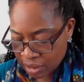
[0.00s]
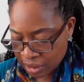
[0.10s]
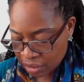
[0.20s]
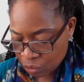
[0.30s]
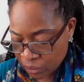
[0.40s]

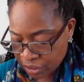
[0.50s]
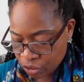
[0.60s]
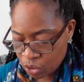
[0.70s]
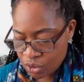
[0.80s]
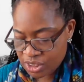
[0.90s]
and
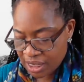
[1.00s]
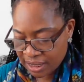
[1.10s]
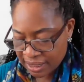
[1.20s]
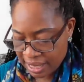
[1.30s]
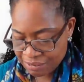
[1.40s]
with goods
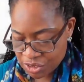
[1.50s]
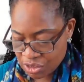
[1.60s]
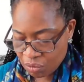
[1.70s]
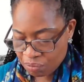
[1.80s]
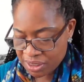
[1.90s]
and
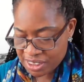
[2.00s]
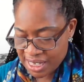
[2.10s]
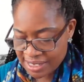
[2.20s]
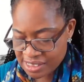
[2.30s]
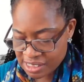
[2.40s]
livestock,
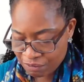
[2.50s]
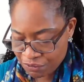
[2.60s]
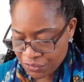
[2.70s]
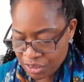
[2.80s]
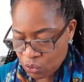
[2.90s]
besides the
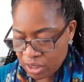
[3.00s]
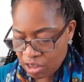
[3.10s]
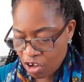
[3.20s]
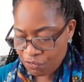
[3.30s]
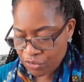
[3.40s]
free
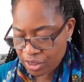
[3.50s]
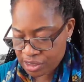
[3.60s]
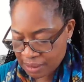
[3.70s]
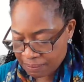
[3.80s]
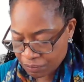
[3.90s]
will
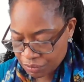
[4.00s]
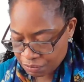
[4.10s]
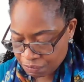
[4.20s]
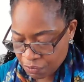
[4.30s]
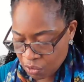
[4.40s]
offerings
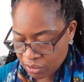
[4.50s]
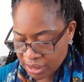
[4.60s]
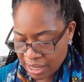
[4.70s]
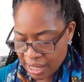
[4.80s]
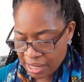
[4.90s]
for
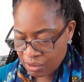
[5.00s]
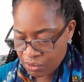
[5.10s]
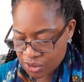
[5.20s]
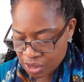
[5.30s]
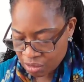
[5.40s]
the
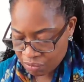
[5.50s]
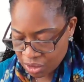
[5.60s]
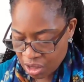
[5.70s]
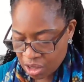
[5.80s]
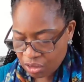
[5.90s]
house
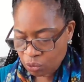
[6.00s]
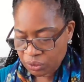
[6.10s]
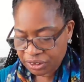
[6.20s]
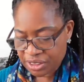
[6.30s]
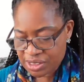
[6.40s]
of God,
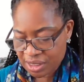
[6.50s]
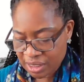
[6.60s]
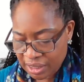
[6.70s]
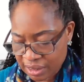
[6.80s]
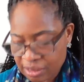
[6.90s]
which is
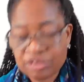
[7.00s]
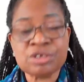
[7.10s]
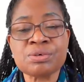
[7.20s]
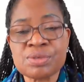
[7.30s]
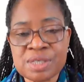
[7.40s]
in
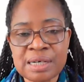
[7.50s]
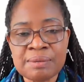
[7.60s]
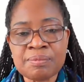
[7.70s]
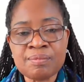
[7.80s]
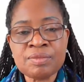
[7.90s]

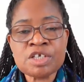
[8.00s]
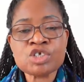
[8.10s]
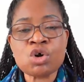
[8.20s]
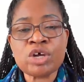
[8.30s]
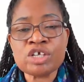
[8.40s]
Jerusalem.
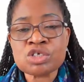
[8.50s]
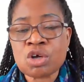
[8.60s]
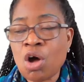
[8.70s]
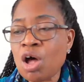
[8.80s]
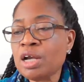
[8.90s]
So he's
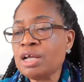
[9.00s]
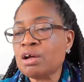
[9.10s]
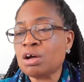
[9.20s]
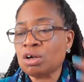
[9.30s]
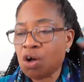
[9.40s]
calling
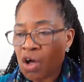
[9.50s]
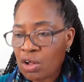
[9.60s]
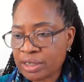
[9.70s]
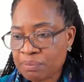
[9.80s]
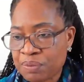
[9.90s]
on
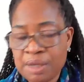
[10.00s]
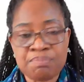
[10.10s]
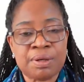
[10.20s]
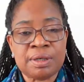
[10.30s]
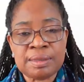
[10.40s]
all the
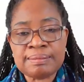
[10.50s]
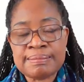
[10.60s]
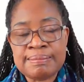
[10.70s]
people.